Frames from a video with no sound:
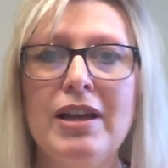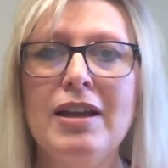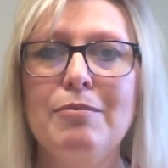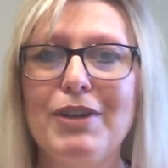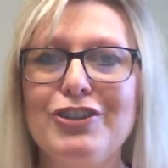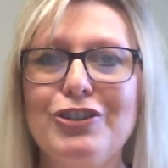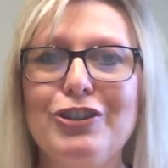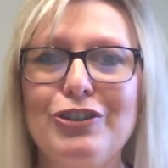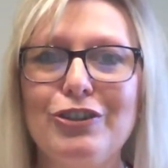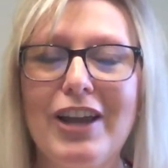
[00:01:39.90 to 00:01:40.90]
make sure
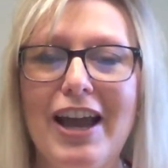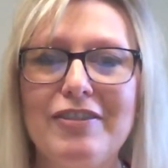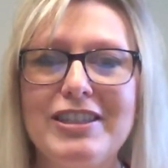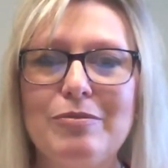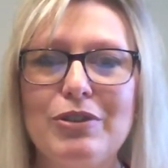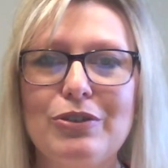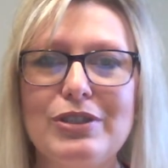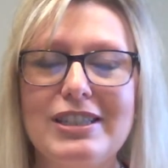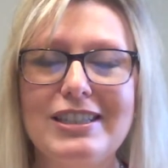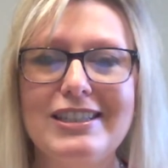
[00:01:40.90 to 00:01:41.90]
you don't have some of
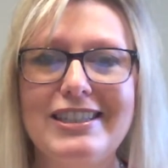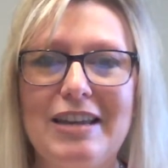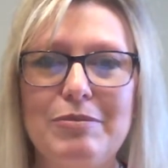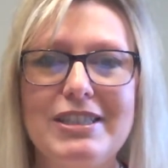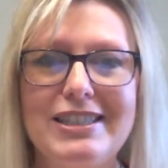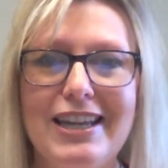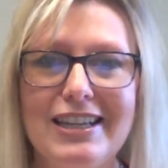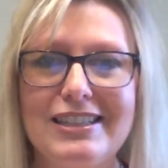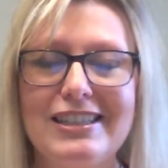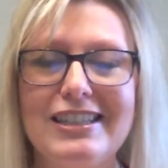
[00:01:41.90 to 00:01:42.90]
those same
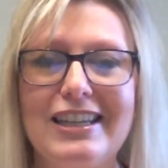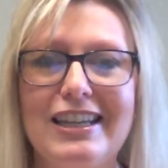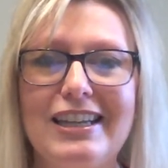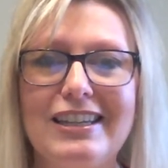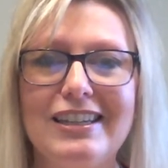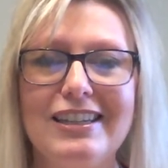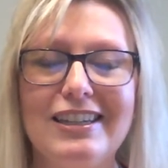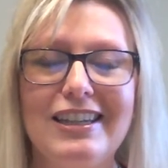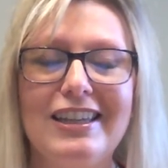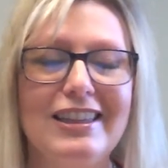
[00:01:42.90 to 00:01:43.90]
mistakes in
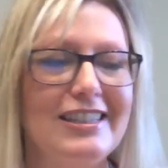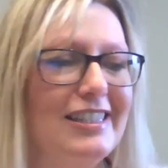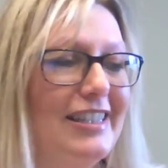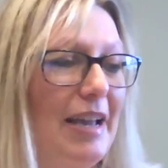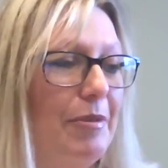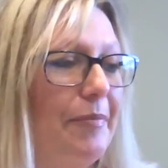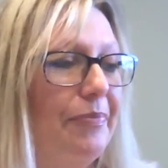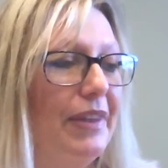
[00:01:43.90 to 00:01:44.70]
this assignment.